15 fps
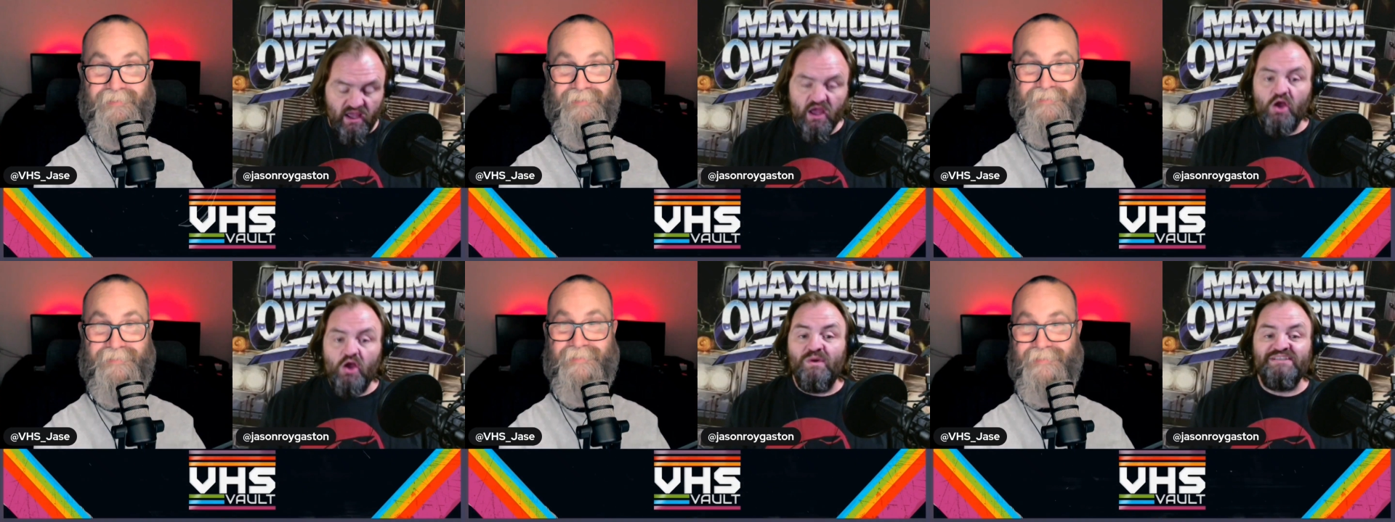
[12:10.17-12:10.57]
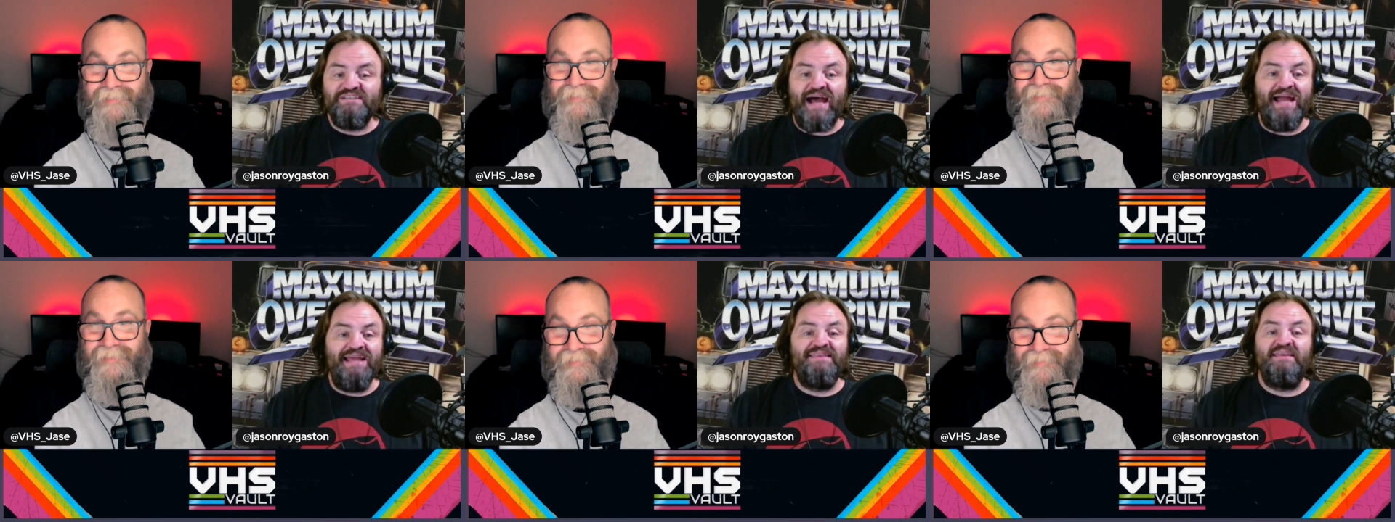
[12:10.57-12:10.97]
Speaker 1: Which
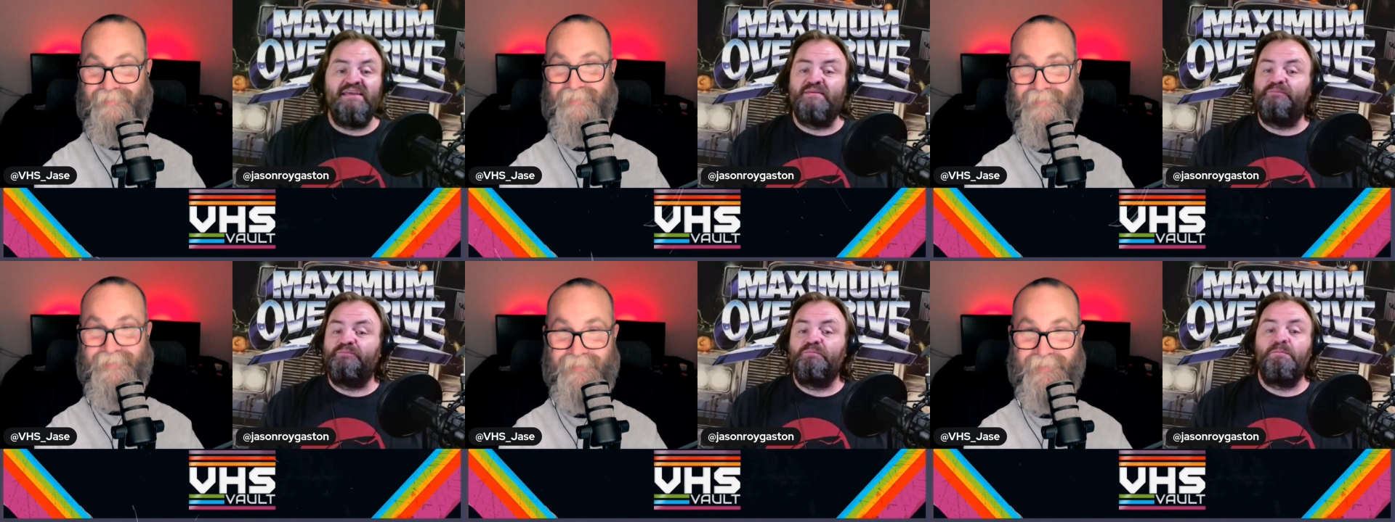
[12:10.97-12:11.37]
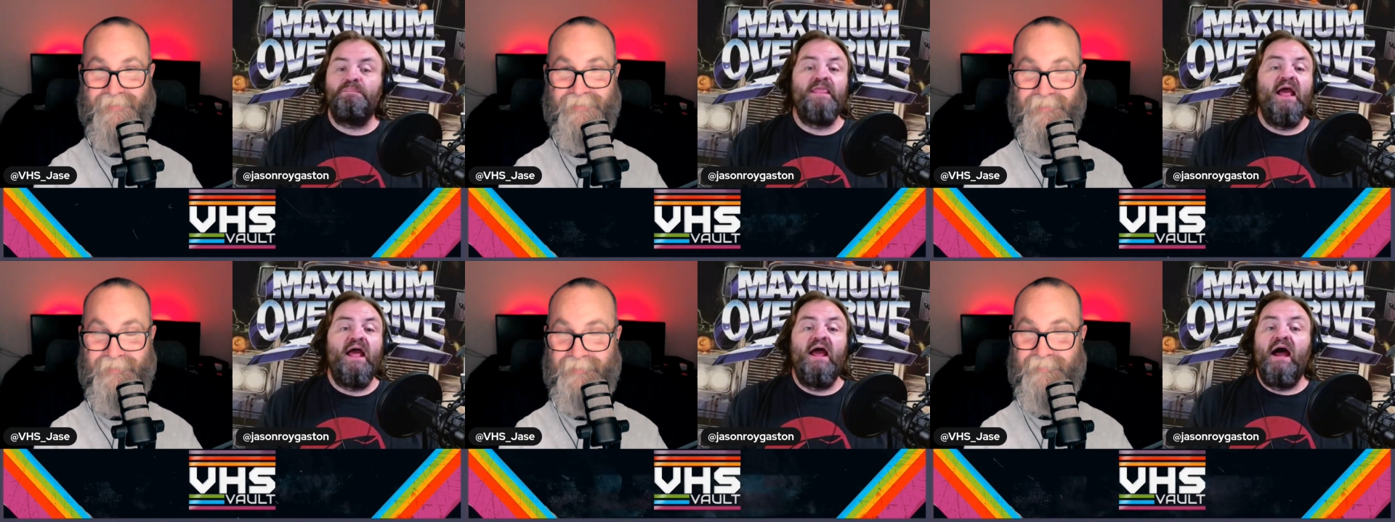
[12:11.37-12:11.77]
I think,
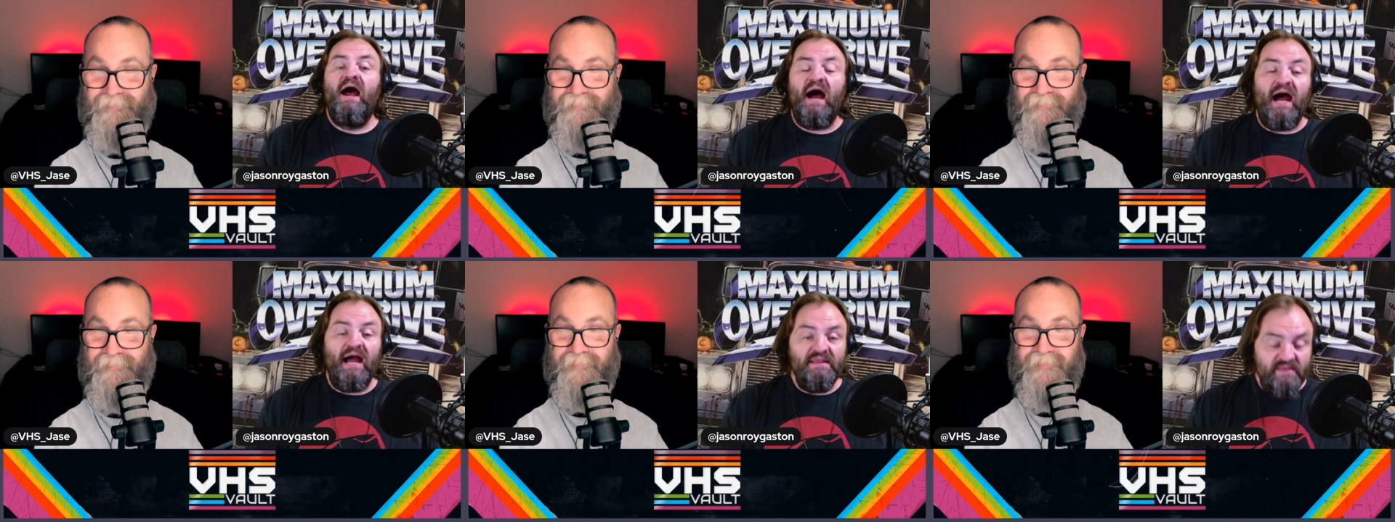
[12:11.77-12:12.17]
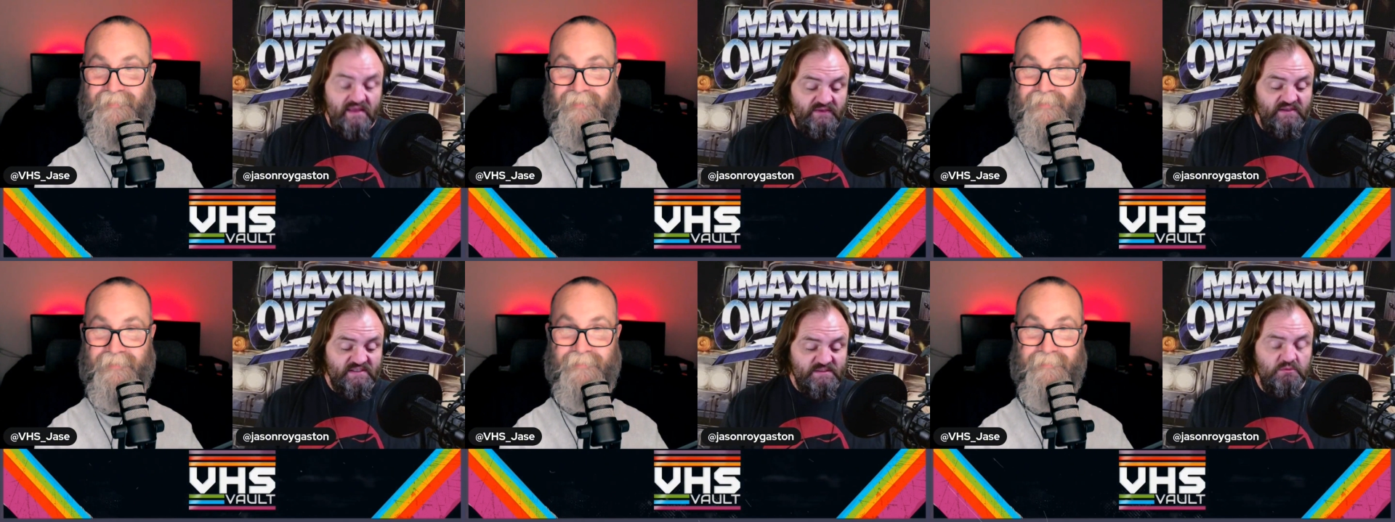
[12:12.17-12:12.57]
I think
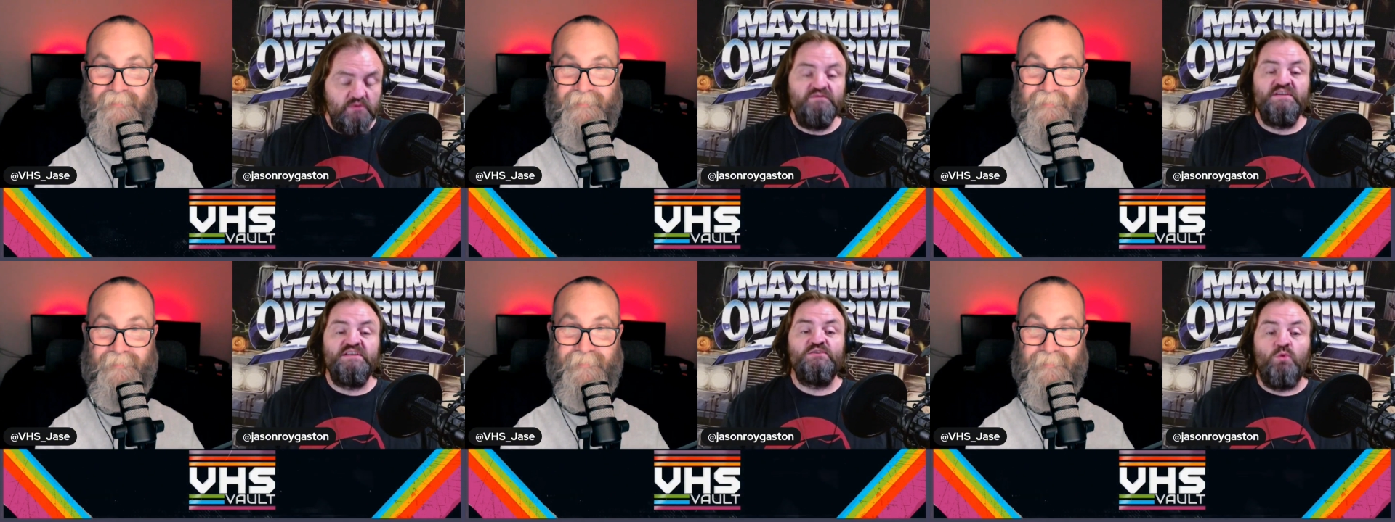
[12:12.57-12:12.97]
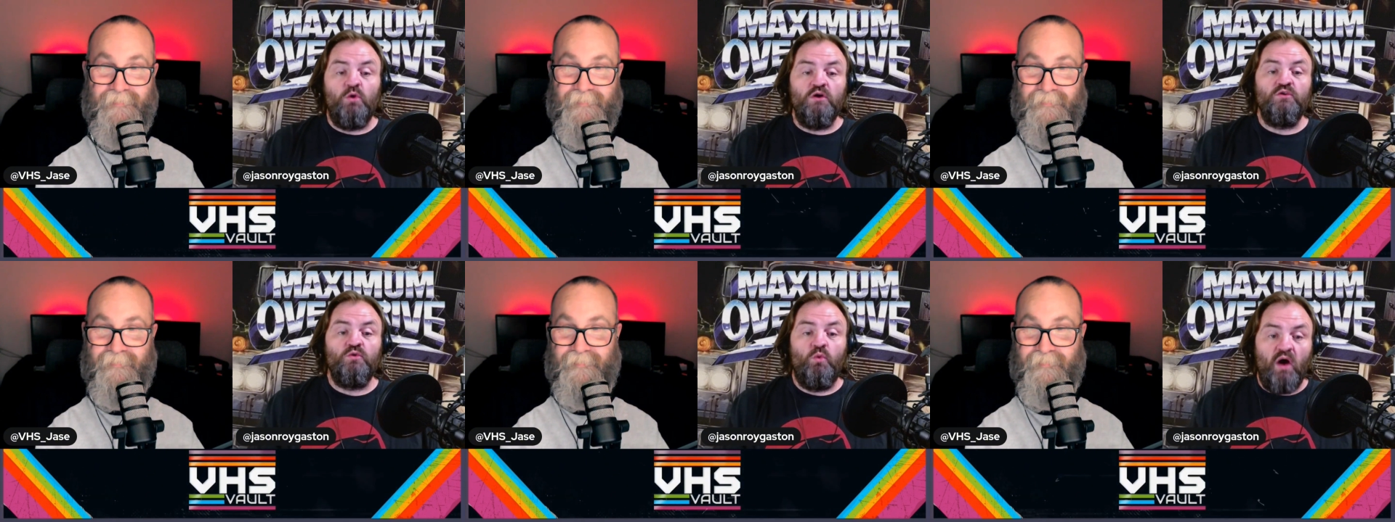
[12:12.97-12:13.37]
this movie is
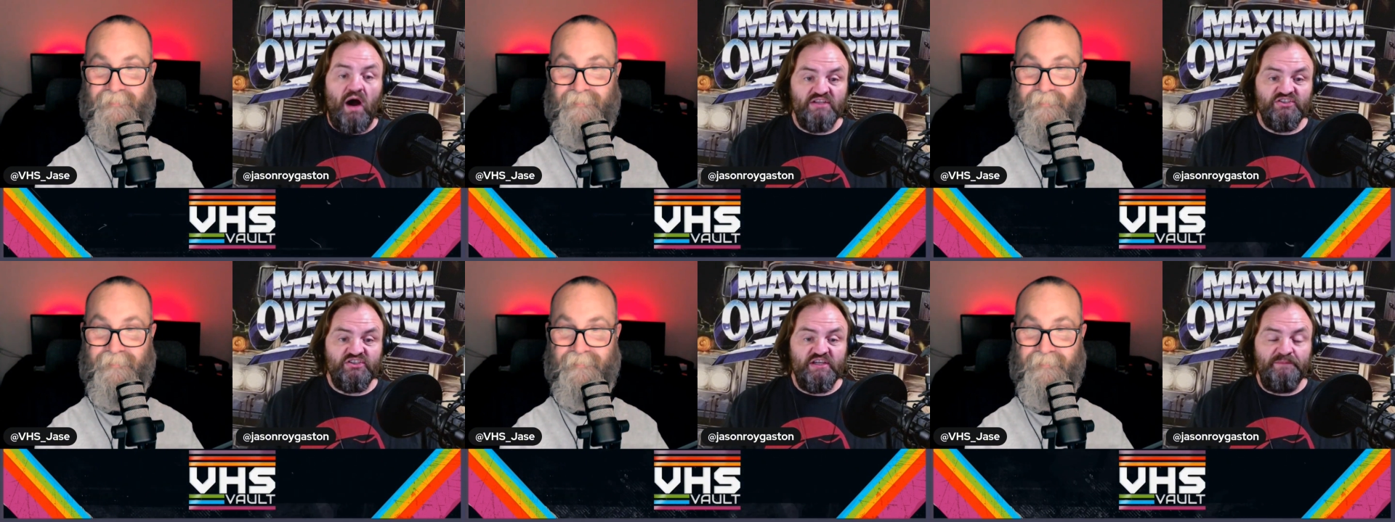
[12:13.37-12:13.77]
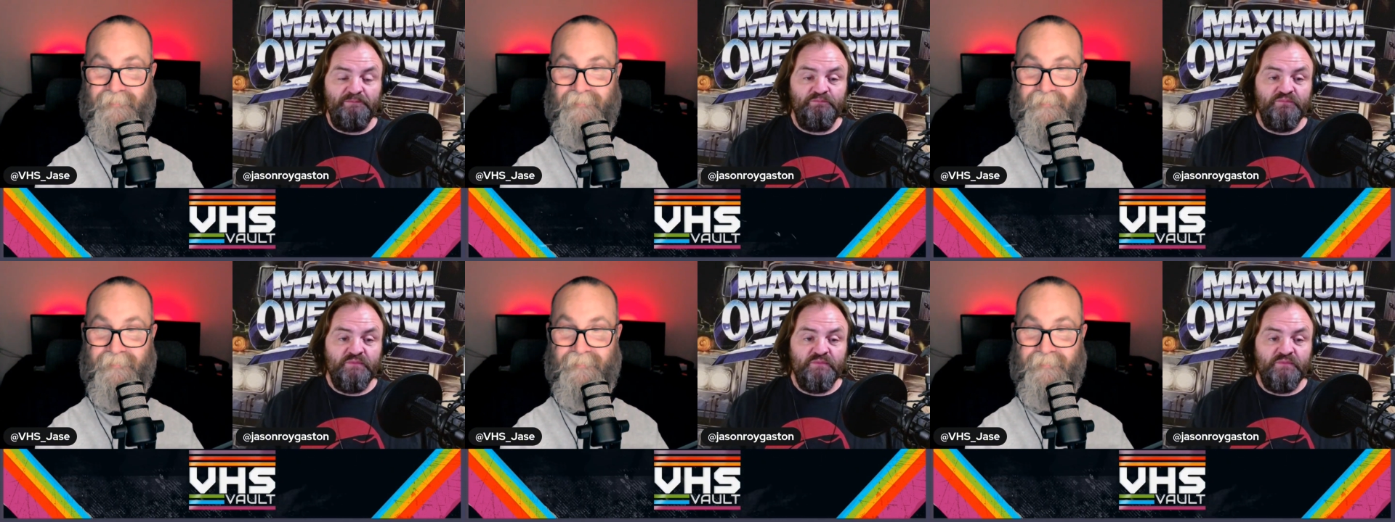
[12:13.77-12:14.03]
worth watching